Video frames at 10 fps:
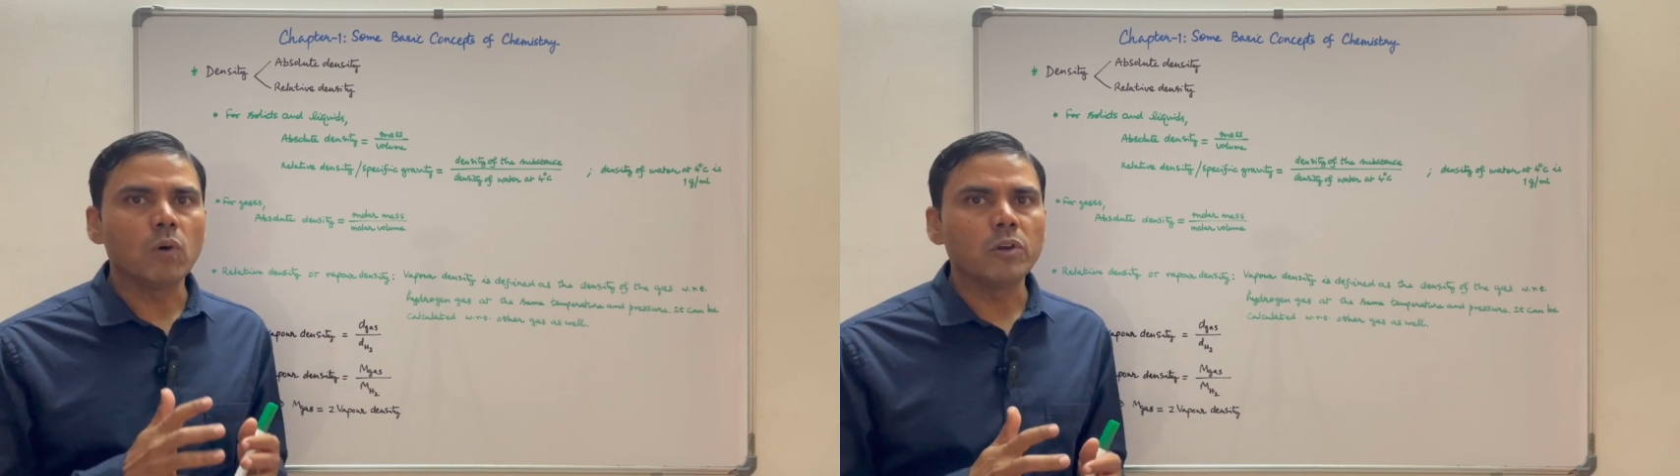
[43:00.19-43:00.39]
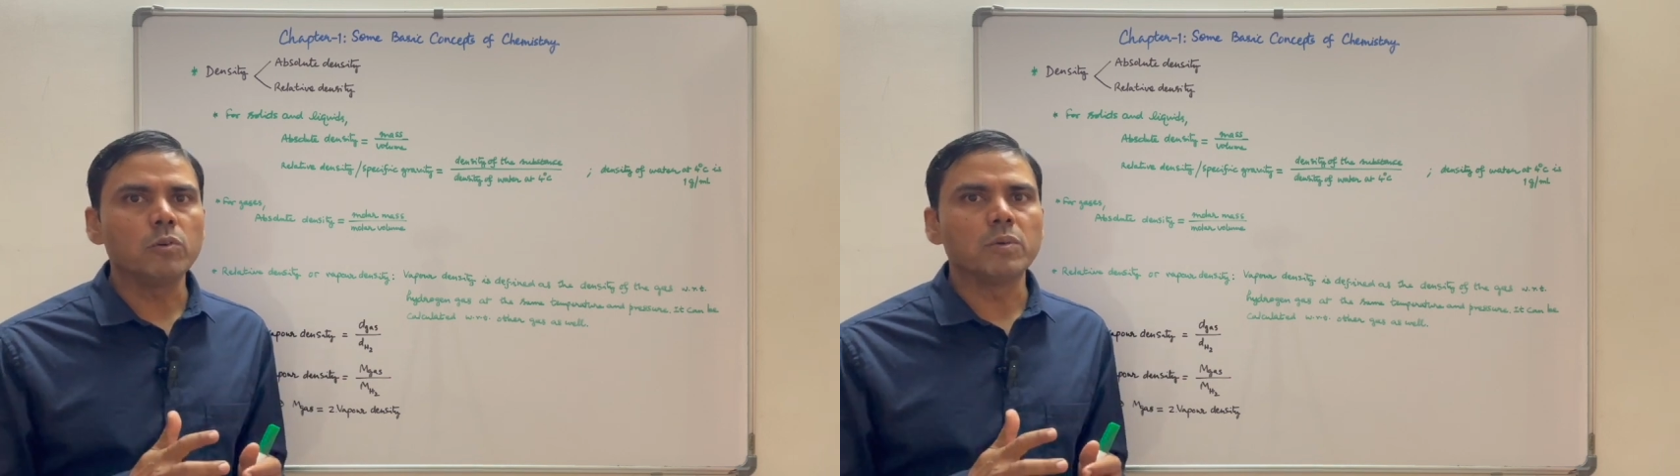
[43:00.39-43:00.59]

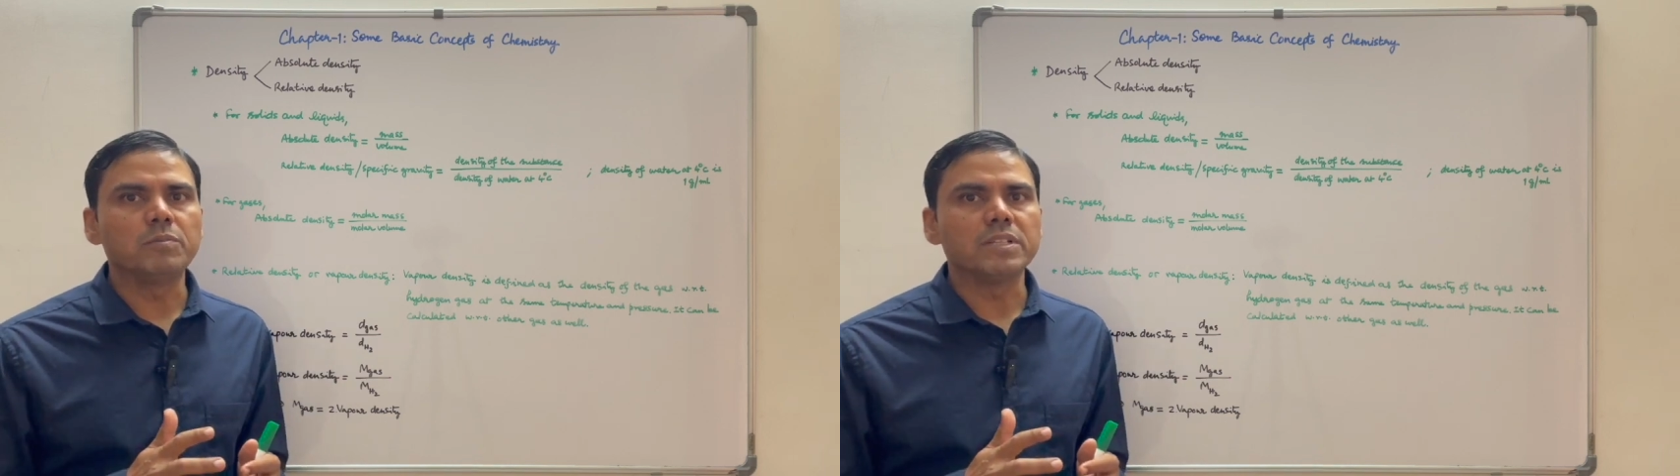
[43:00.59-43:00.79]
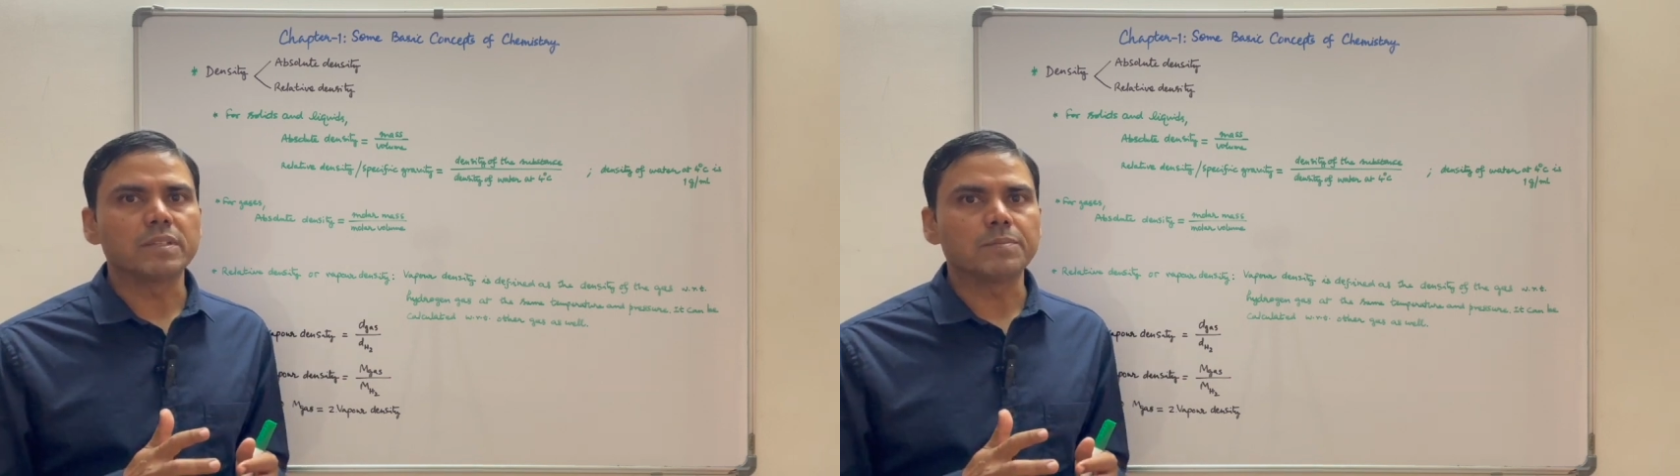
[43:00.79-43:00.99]
volume
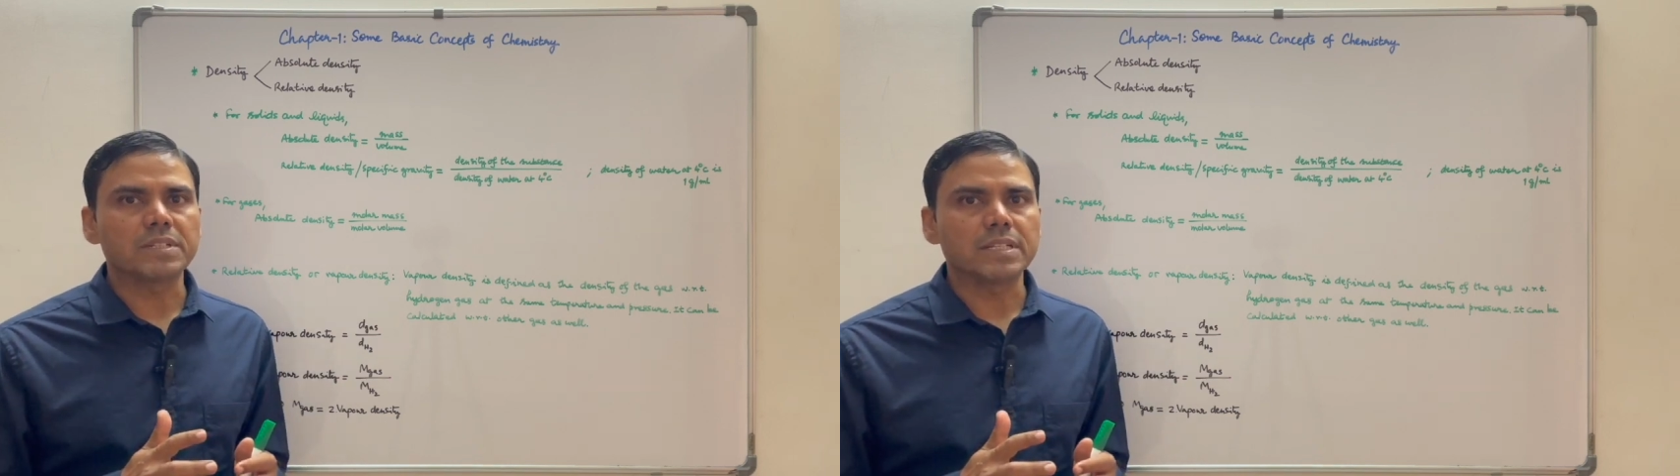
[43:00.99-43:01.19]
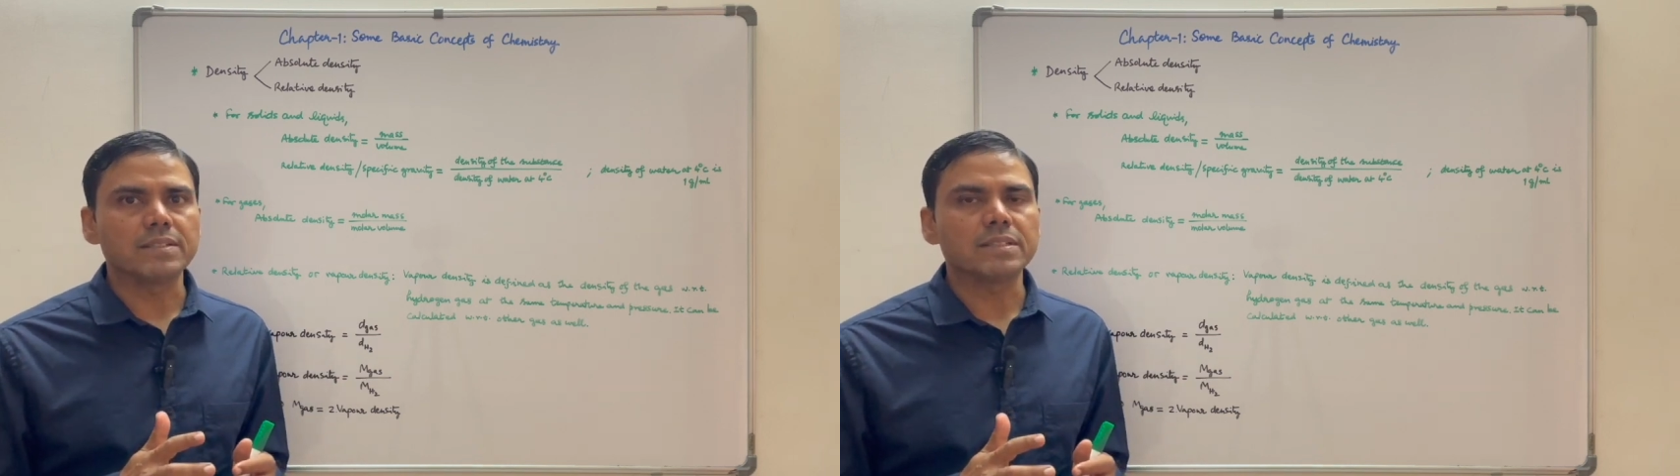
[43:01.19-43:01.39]
of the
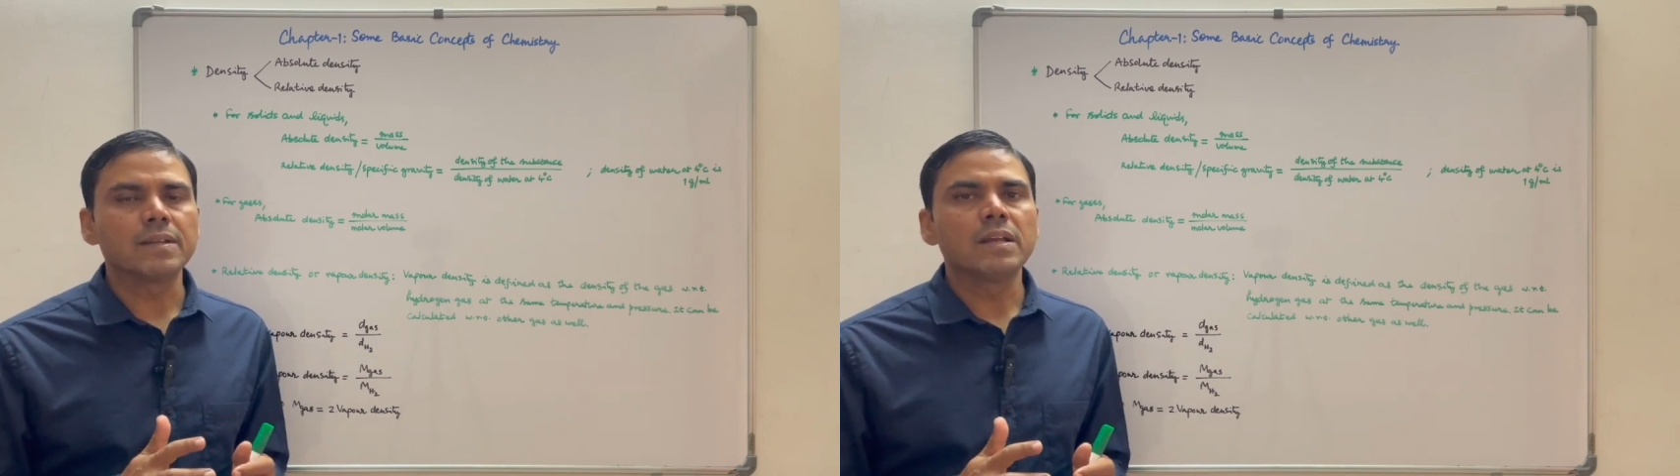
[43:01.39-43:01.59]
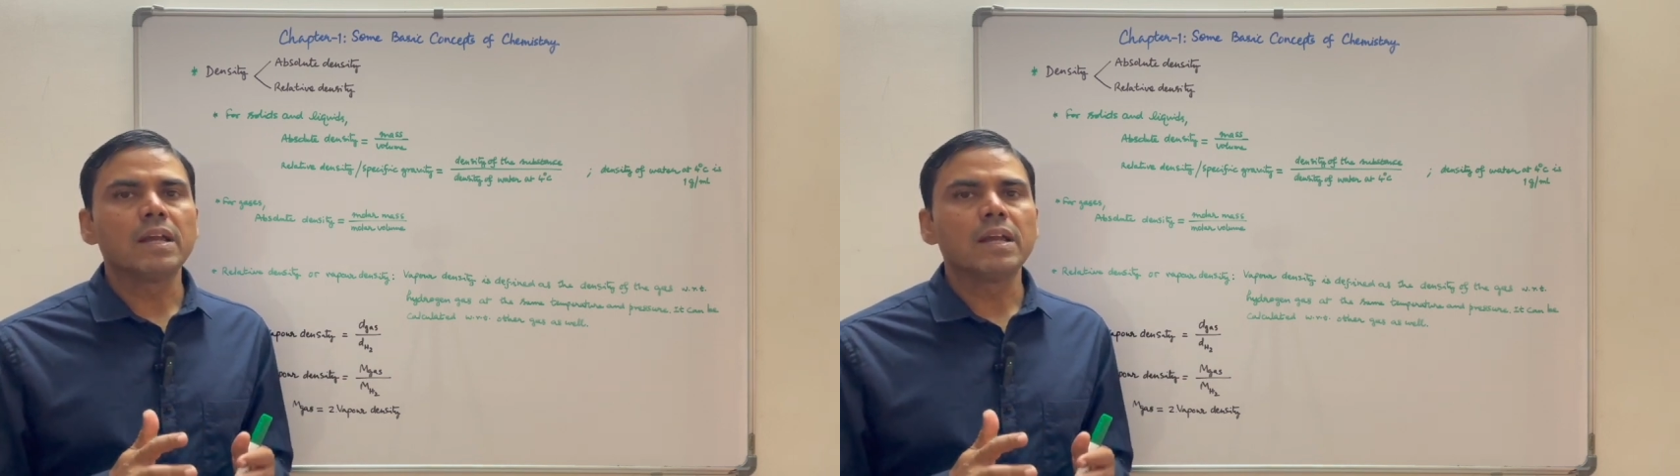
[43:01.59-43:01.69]
substance.